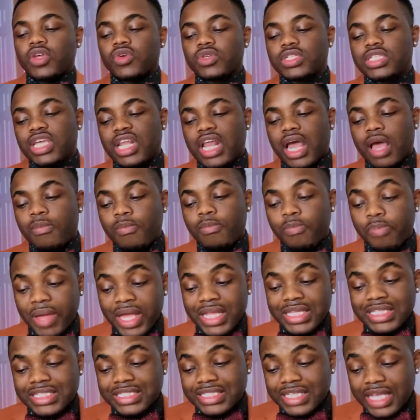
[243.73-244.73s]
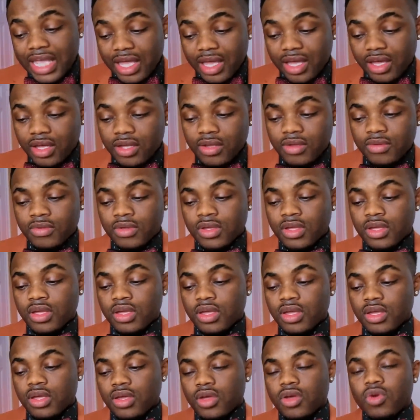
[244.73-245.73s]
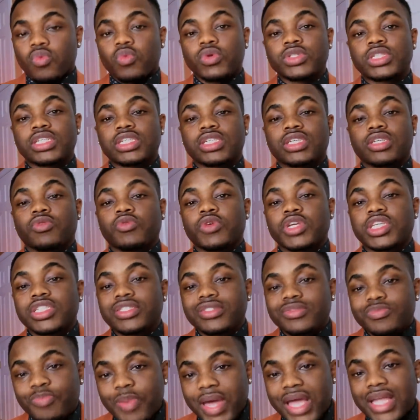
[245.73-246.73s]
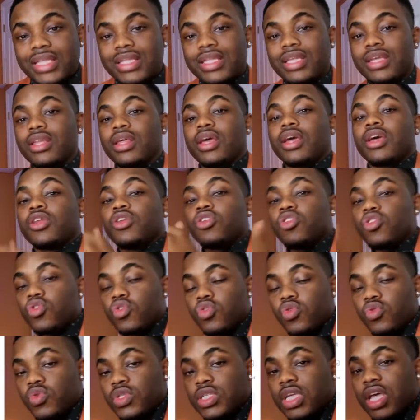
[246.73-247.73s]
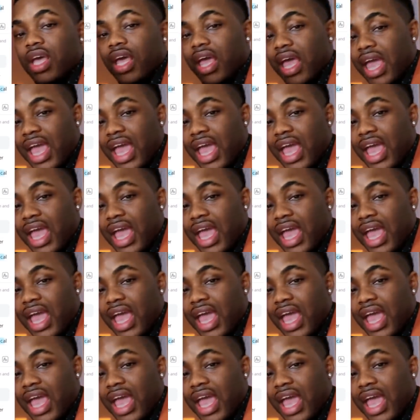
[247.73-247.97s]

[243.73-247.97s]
you'll see that Benzinga, which is a respected news